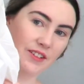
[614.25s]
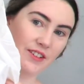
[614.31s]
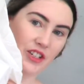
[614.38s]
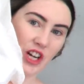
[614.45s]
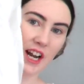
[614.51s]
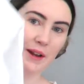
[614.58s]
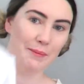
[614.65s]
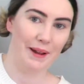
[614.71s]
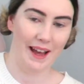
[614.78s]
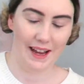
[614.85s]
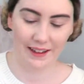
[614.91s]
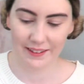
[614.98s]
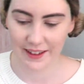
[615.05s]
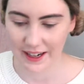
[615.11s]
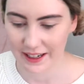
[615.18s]
giant
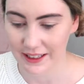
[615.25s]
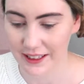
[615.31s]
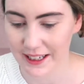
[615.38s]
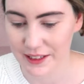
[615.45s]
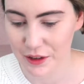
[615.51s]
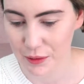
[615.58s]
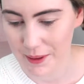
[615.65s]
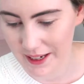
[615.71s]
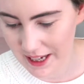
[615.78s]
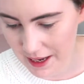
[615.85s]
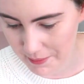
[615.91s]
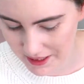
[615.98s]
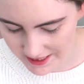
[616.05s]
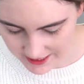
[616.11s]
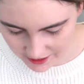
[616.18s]
bag that I collect all my
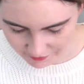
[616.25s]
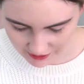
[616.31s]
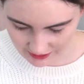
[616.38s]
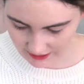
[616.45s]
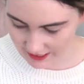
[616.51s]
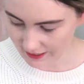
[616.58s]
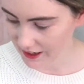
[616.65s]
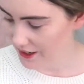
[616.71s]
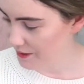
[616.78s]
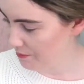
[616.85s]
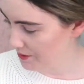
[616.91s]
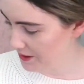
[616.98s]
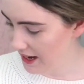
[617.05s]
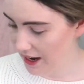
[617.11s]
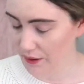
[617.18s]
Kmart stuff in, and I
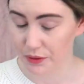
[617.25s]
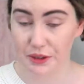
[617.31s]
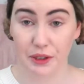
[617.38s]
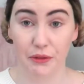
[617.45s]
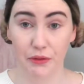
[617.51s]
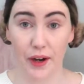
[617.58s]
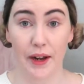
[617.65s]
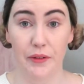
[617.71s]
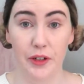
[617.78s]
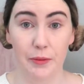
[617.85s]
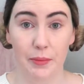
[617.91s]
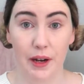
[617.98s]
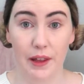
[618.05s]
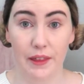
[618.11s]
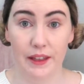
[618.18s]
am now surrounded
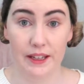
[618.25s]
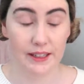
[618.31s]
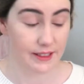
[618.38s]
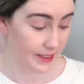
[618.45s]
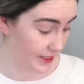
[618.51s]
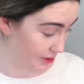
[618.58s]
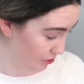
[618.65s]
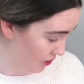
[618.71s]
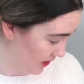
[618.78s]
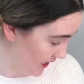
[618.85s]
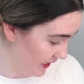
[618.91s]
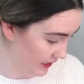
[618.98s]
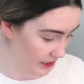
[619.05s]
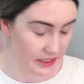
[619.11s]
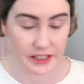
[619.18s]
by things. This is
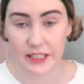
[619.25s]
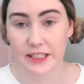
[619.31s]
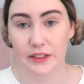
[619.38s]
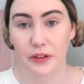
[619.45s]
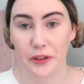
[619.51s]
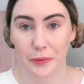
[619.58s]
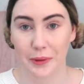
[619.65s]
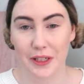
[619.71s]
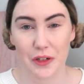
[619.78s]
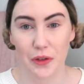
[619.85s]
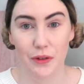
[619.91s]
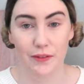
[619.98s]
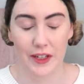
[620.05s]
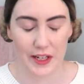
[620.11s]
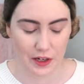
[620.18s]
ridiculous. This could have been
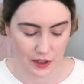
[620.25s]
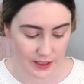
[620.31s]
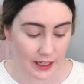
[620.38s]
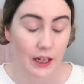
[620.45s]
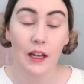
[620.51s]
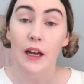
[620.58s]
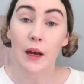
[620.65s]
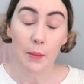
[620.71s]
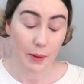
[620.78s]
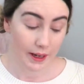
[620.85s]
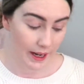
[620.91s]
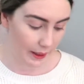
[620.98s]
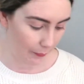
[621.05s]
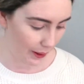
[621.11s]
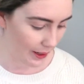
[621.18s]
2 videos. But
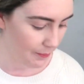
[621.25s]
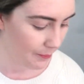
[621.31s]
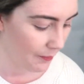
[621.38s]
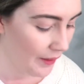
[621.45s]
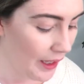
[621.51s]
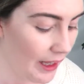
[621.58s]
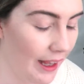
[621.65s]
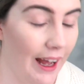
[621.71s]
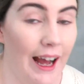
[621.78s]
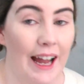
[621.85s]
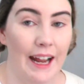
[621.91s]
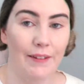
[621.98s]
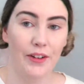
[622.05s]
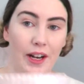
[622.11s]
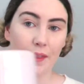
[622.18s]
anyway, I
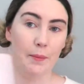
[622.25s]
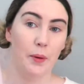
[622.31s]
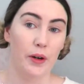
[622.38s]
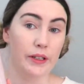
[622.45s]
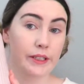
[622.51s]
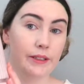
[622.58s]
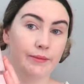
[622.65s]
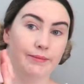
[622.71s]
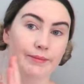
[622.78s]
have another pot.